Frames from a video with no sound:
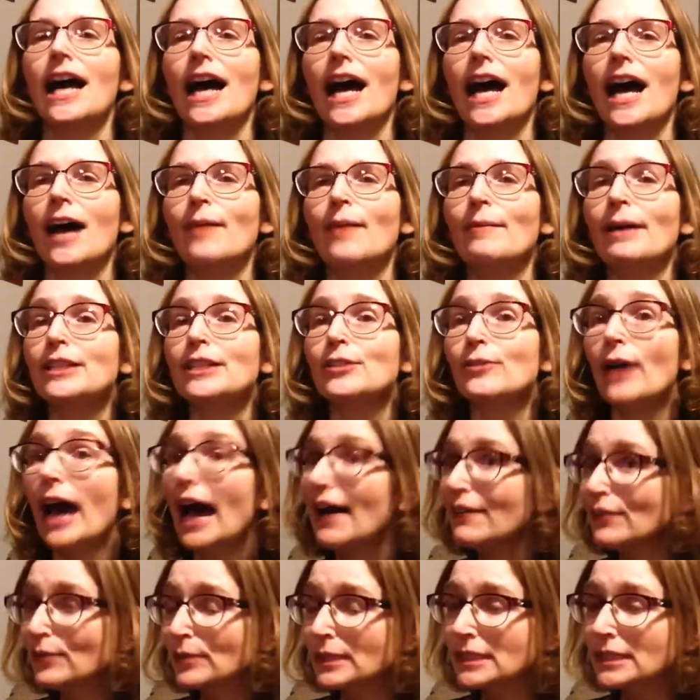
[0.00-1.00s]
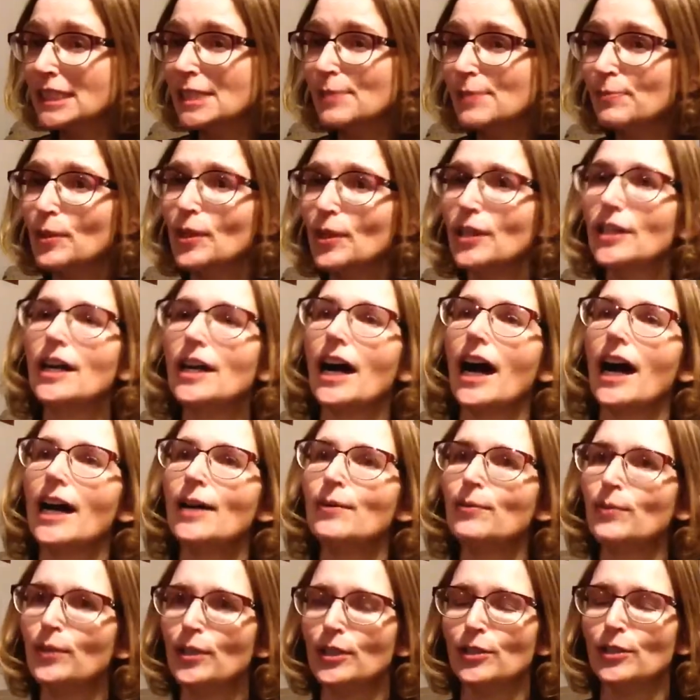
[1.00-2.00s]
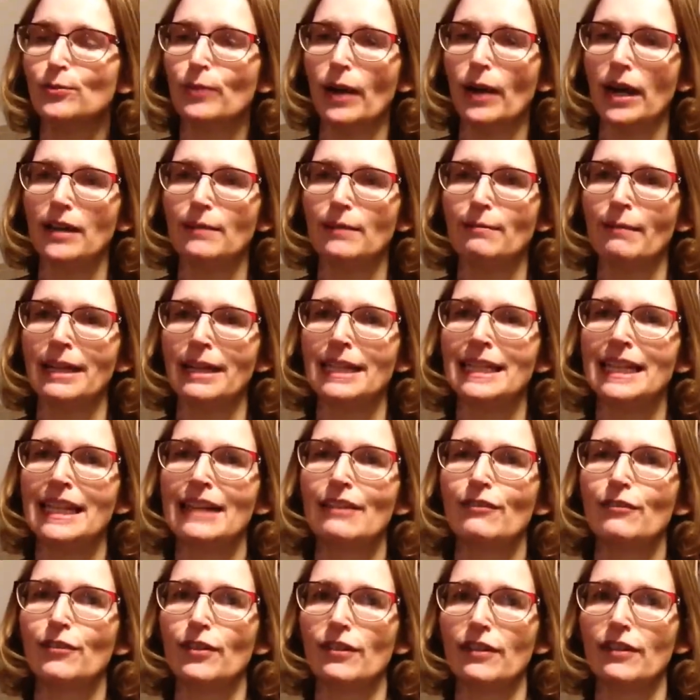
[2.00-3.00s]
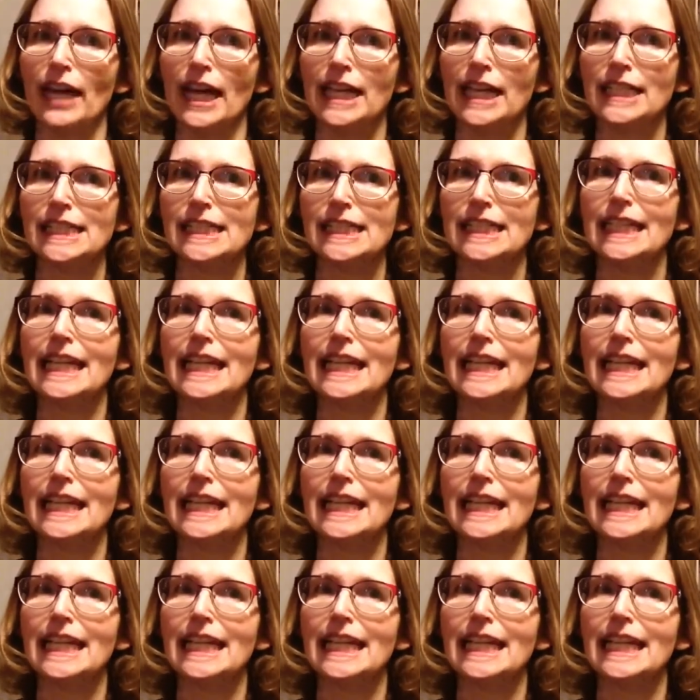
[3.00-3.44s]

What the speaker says: and you haven't read this book, I would recommend it for that.